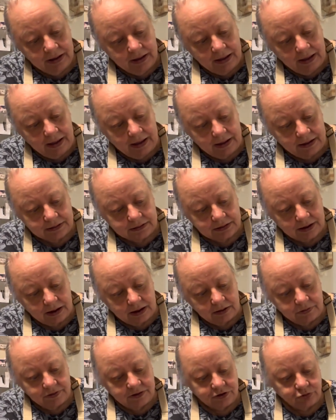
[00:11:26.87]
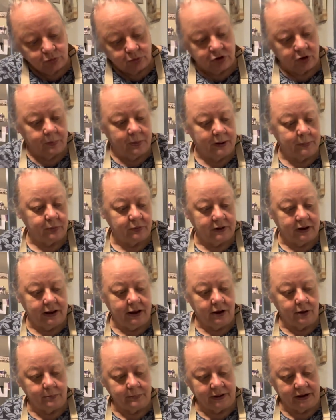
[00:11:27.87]
And these were the people that
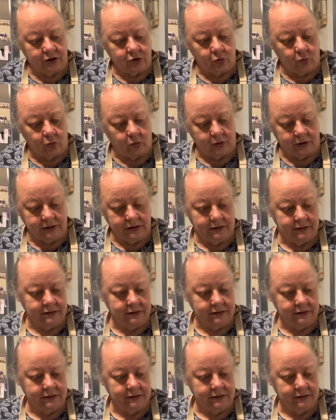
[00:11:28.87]
helped me and Corey.